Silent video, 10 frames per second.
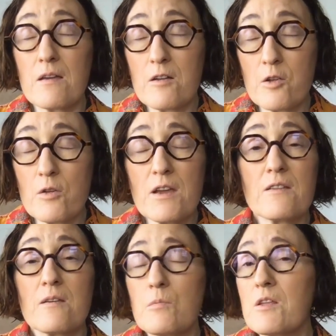clearly
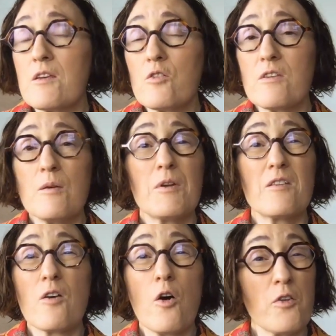it's something that you see, but
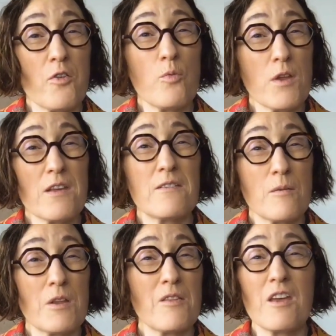it's also really
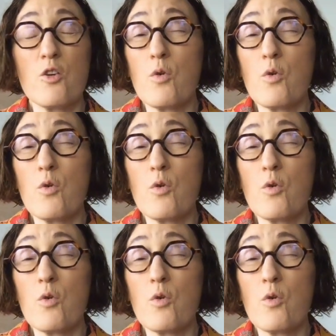something that you